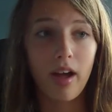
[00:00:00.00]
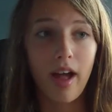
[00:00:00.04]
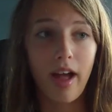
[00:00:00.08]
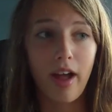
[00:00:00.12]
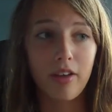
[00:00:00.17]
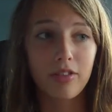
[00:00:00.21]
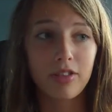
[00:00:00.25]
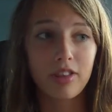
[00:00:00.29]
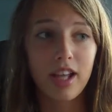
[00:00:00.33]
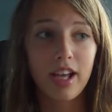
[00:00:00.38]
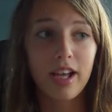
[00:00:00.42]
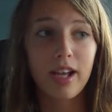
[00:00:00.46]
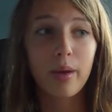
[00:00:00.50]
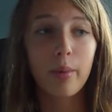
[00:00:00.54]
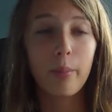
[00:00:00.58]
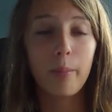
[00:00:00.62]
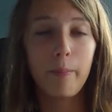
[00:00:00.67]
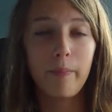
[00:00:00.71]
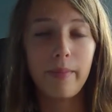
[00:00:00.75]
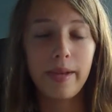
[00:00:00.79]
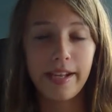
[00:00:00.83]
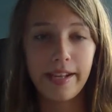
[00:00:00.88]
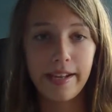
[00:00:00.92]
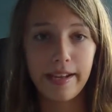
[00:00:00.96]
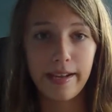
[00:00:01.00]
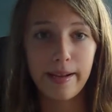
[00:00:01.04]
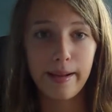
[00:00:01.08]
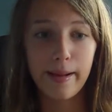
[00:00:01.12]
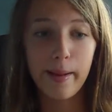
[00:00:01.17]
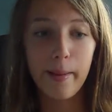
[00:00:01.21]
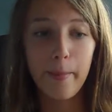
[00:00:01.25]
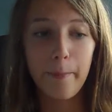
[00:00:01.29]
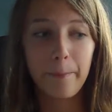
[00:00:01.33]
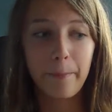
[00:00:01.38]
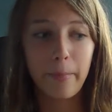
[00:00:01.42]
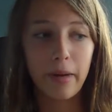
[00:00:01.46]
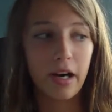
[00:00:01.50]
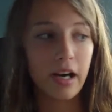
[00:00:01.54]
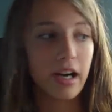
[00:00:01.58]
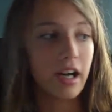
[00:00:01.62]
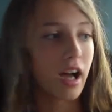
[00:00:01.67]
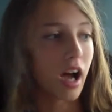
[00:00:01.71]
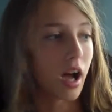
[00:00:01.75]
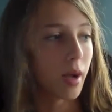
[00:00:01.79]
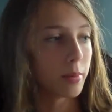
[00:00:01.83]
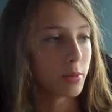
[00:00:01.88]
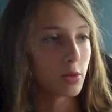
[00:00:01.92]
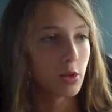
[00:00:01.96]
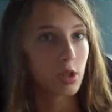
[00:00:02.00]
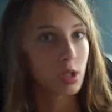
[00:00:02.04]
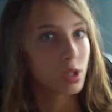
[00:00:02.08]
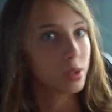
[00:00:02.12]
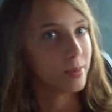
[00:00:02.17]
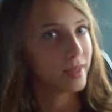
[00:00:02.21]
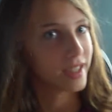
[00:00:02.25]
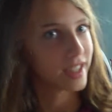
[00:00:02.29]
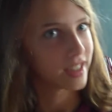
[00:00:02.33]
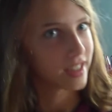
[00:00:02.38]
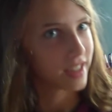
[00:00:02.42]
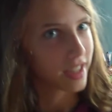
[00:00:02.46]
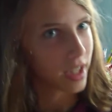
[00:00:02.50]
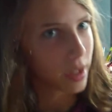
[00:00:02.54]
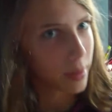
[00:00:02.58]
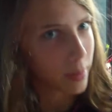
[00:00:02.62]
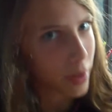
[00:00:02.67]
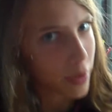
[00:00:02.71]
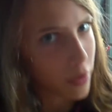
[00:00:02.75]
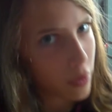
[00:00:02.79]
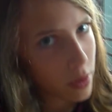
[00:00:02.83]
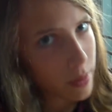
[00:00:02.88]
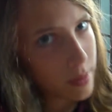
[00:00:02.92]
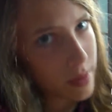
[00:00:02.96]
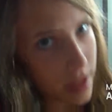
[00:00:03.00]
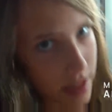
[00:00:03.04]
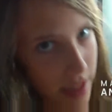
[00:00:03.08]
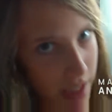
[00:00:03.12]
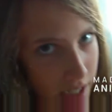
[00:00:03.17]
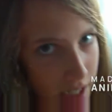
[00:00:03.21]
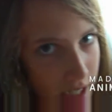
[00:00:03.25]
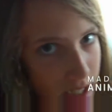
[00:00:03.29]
Unlike me, but I'm going to be cleaning my room today.